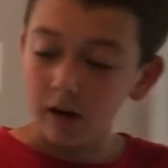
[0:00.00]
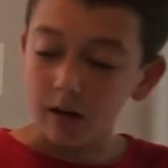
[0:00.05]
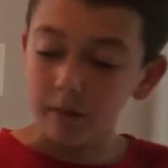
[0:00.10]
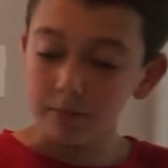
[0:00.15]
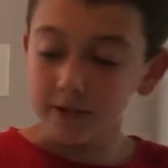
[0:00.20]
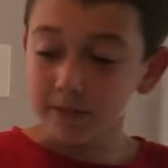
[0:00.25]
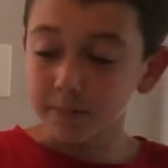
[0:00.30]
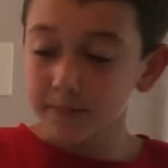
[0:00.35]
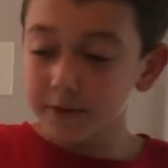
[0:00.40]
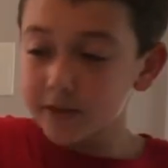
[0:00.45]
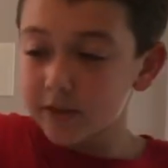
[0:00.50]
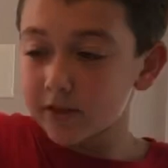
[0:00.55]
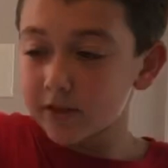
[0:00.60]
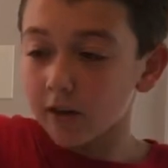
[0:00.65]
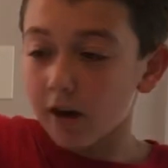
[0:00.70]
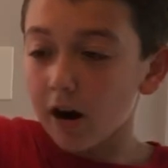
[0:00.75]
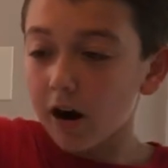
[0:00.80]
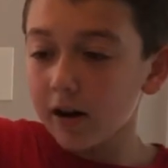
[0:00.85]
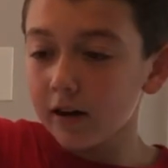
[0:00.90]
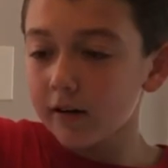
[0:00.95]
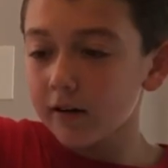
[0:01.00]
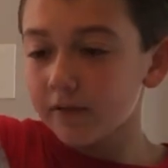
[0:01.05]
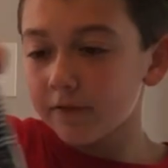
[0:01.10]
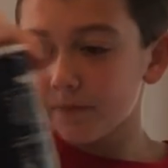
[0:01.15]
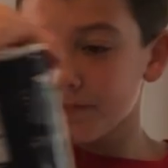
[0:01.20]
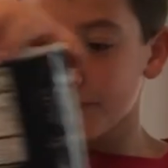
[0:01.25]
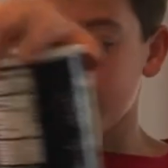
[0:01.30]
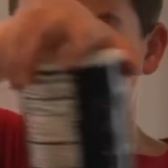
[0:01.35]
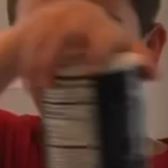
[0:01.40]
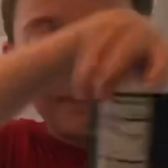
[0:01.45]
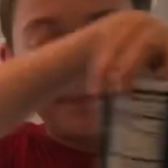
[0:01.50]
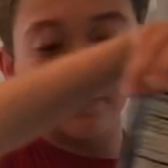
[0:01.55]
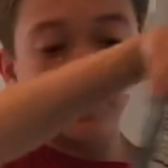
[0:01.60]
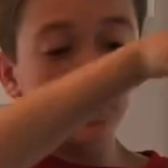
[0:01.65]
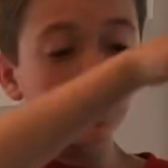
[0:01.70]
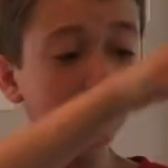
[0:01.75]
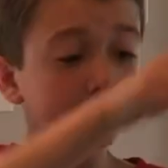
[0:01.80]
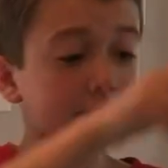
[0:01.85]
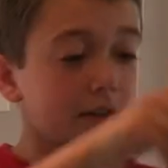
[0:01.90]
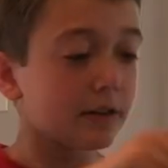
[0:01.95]
Some salt. I'm
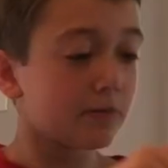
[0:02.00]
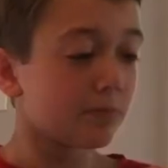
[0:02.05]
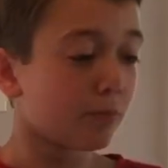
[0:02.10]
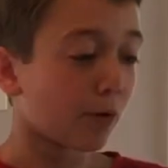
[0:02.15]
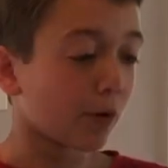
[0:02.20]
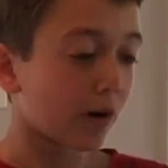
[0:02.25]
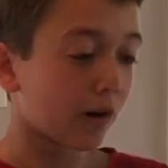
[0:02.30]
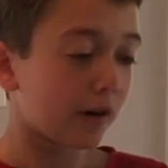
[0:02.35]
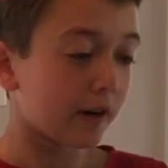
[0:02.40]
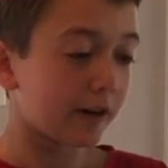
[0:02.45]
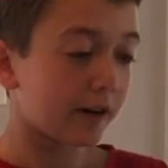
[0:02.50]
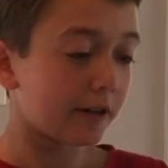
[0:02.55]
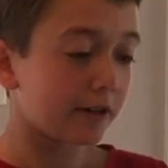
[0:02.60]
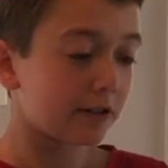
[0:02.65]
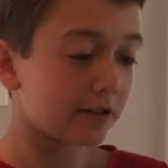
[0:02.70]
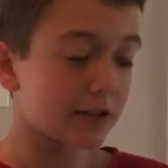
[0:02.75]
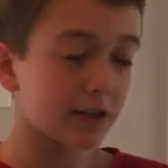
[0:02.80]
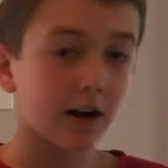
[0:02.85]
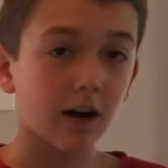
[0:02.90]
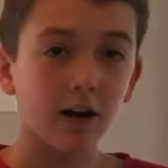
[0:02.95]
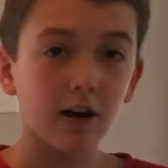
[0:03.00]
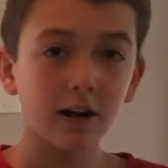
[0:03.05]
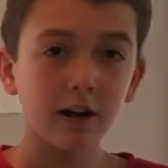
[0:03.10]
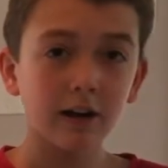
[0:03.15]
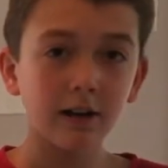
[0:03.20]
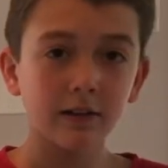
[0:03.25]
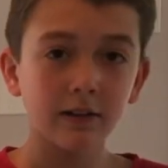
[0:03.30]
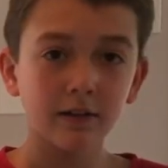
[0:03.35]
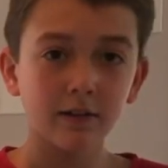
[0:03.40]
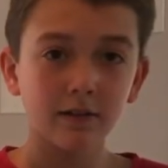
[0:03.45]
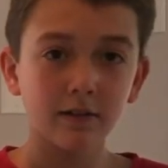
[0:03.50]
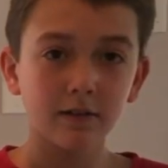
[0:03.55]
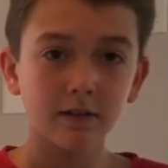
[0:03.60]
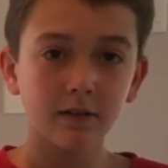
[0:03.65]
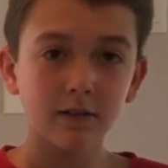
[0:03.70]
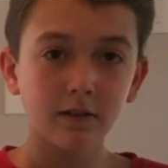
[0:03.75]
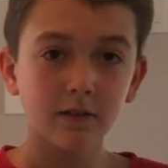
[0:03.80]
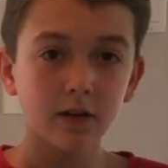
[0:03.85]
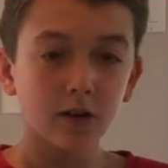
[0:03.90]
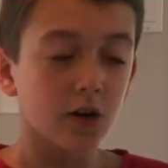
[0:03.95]
using Morton salt,
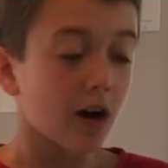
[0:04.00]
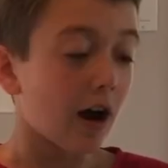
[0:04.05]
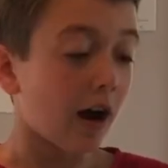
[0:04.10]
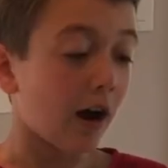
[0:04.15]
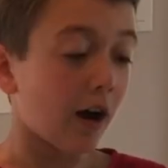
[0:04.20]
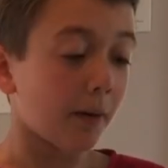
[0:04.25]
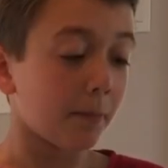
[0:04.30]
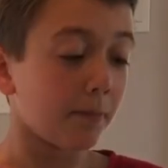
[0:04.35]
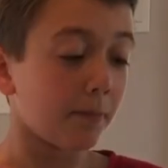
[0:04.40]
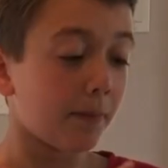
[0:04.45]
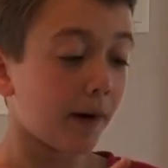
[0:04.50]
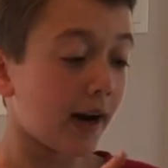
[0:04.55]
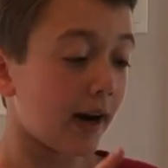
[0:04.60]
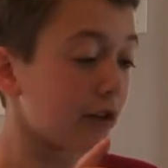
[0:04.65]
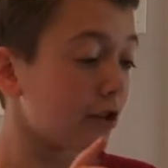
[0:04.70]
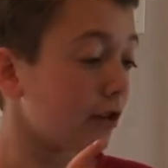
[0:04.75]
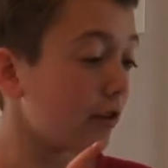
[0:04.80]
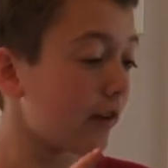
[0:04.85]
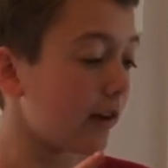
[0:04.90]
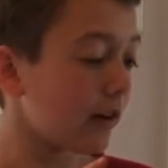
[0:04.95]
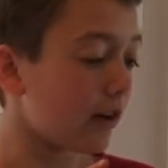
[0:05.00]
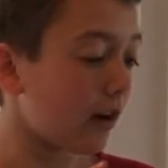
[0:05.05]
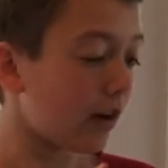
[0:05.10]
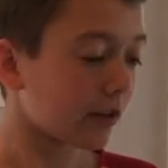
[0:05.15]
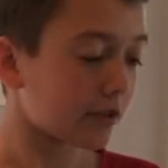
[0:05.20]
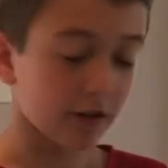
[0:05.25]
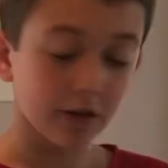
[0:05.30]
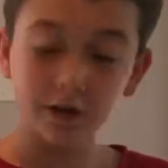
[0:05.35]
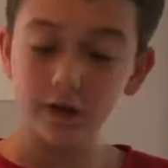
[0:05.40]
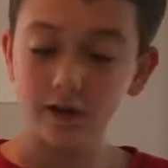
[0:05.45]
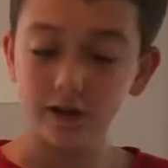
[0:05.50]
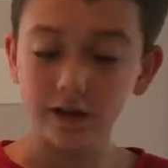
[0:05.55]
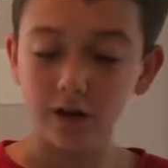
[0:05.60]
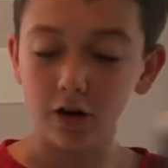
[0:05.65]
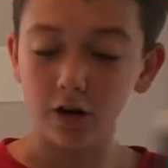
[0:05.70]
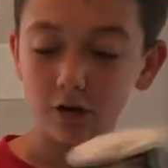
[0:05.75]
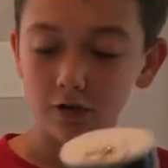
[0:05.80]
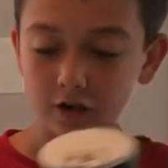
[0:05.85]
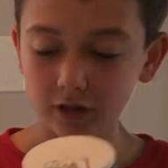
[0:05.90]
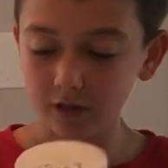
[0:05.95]
but you can also use
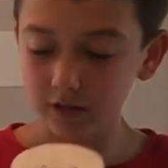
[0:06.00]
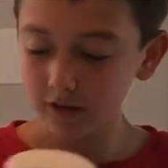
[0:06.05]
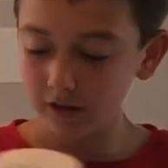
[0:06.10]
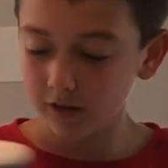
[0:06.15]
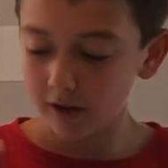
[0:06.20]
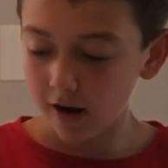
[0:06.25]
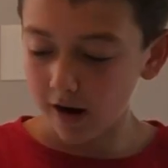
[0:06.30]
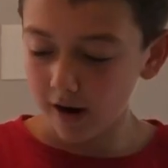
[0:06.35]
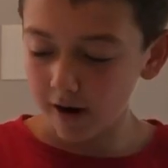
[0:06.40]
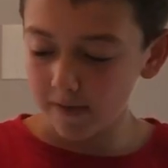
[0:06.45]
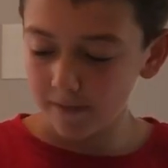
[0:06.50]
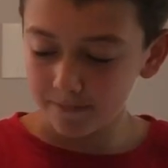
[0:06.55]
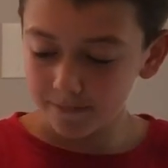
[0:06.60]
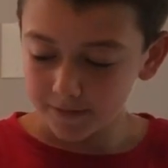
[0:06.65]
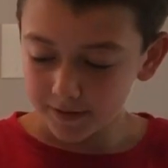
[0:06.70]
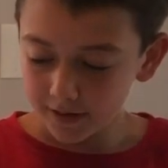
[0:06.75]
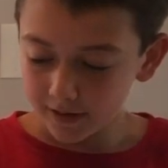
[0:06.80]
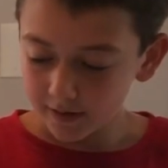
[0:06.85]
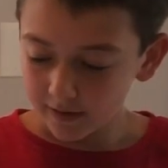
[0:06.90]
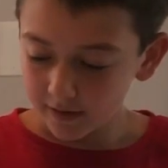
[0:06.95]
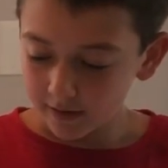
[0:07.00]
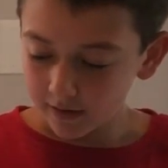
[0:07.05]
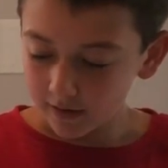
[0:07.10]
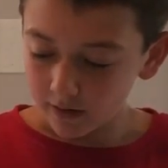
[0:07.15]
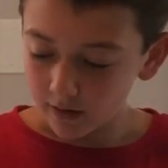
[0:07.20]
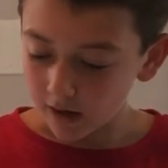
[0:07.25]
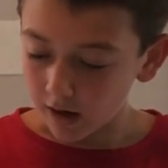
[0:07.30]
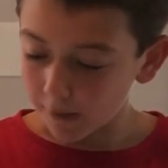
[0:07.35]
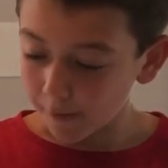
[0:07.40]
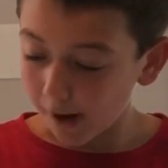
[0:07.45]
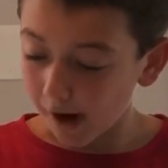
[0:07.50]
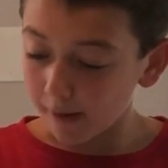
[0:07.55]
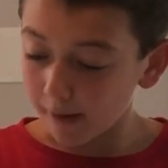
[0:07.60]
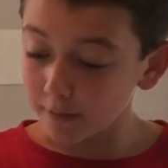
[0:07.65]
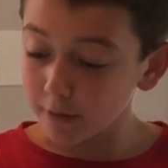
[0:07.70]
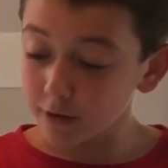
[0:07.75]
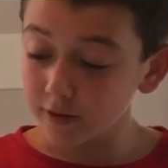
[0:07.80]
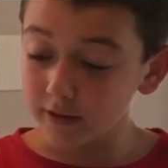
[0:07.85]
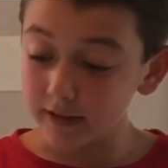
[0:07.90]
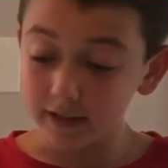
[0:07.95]
kosher salt. I'm
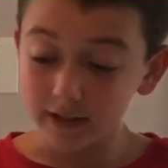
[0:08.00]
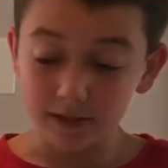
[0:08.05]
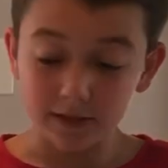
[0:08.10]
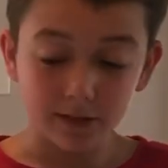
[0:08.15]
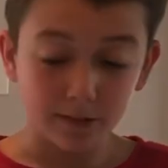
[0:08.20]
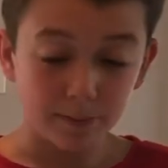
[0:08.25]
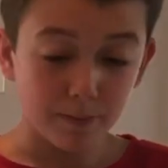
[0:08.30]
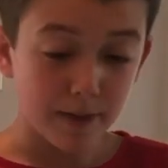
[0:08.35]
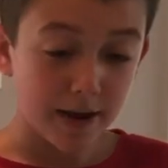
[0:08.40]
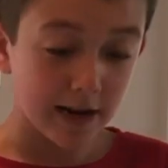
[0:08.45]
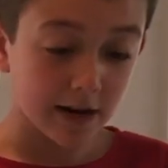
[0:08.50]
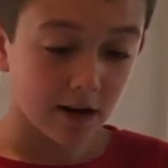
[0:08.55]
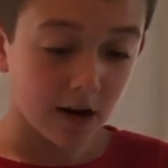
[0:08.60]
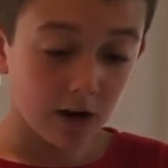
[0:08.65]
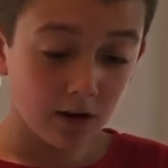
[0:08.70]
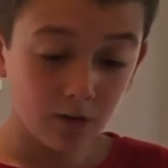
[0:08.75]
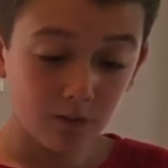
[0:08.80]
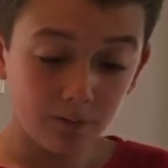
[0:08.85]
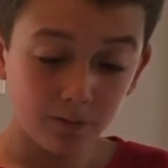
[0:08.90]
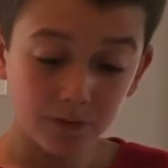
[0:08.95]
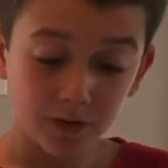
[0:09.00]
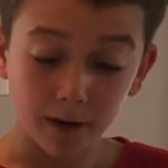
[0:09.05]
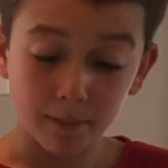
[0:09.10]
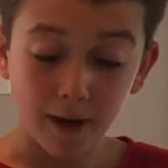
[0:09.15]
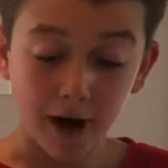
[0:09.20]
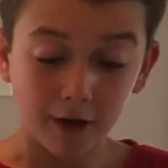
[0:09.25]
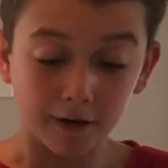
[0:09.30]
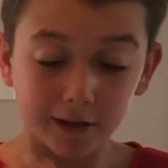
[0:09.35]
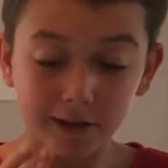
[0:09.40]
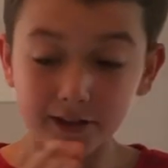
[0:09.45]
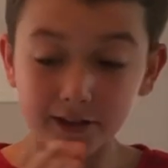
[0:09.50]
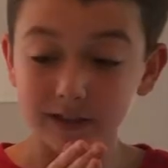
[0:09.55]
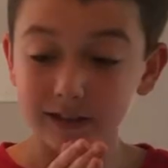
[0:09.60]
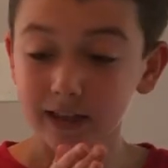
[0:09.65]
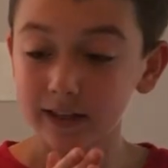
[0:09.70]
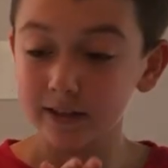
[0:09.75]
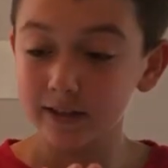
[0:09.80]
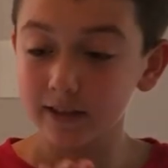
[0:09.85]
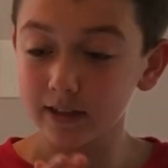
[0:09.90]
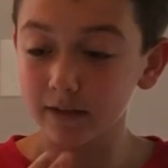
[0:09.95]
using a tomato, about
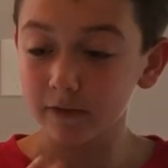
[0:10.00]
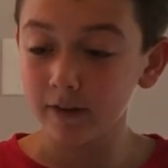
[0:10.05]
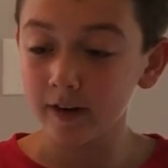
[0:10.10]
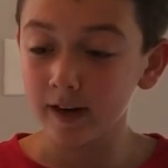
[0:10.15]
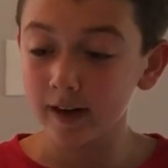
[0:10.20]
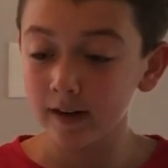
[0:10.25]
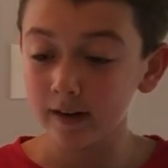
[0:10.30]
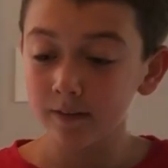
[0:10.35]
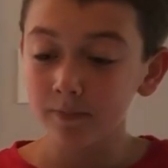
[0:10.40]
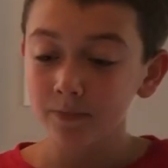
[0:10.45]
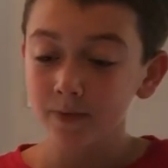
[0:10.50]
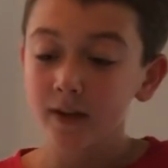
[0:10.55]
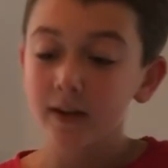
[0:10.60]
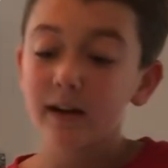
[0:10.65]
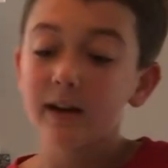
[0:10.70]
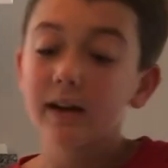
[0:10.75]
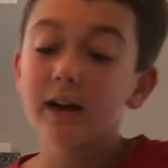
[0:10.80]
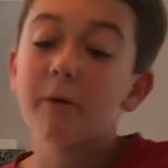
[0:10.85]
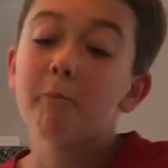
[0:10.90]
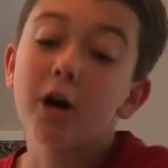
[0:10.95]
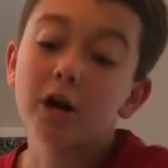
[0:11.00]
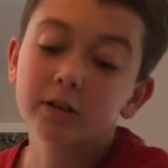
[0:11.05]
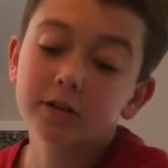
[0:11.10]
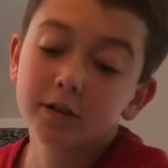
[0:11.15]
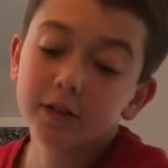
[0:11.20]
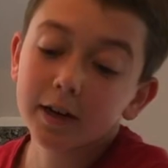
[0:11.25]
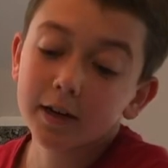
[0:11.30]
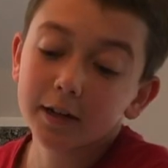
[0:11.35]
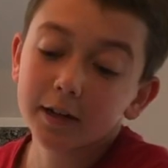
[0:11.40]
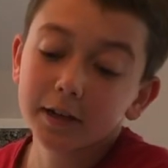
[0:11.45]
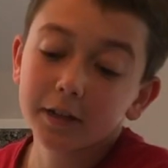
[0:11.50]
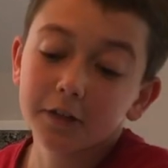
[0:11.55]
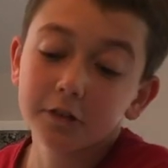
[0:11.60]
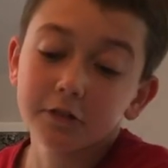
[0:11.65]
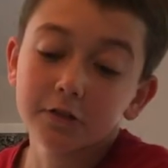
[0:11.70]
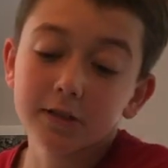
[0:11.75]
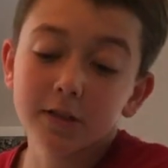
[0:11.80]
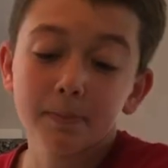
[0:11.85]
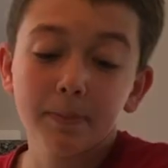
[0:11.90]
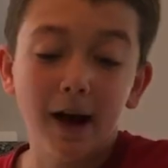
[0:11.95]
1/6 of it. I'm also going to
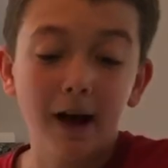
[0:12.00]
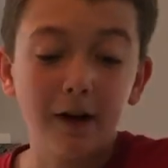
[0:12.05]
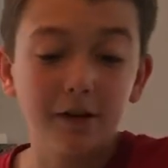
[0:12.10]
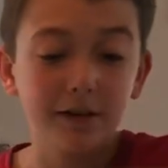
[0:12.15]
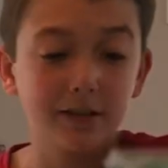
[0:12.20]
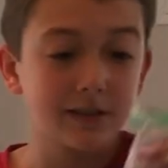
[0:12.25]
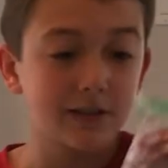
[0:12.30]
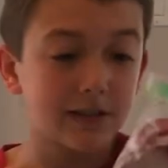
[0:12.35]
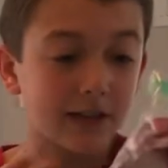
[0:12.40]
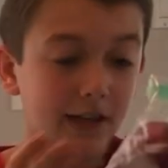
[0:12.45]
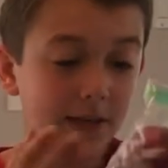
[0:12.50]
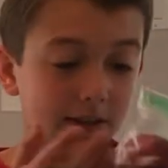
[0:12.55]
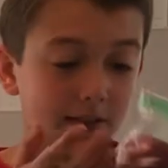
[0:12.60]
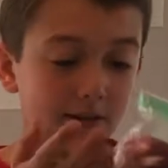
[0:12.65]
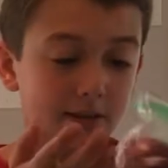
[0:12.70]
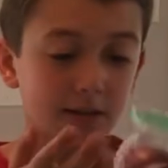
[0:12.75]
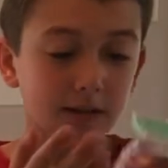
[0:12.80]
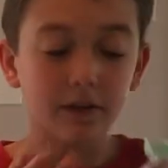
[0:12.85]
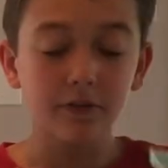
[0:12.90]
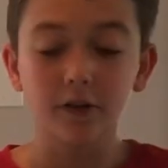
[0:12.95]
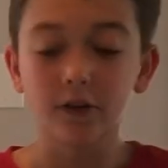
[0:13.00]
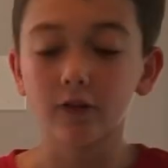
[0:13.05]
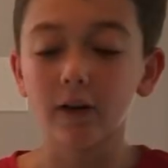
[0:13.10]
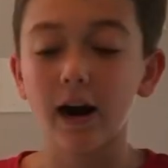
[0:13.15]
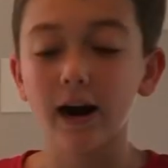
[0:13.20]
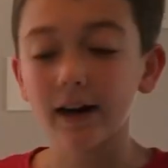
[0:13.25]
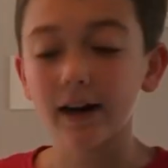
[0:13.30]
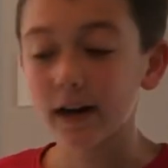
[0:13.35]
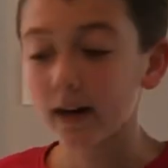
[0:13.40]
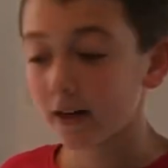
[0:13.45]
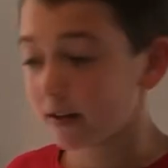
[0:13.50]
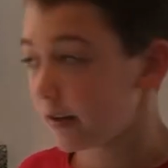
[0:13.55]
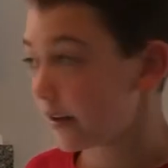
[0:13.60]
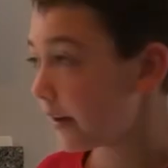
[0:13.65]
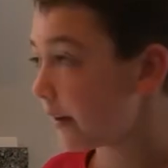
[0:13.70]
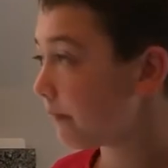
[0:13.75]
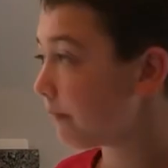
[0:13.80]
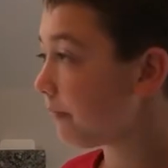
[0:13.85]
use about 1/6 of a red onion.